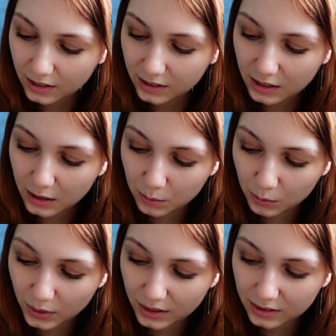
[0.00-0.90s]
the
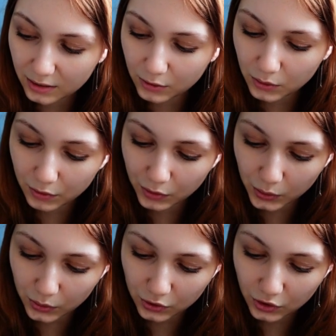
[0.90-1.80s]
impress of the
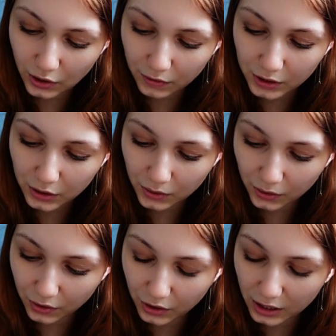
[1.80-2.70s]
revolution of the
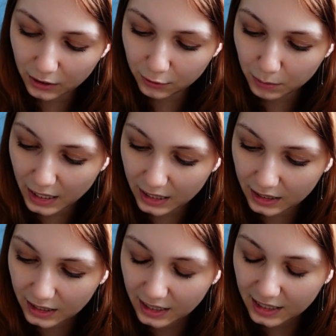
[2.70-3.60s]
earth and of men,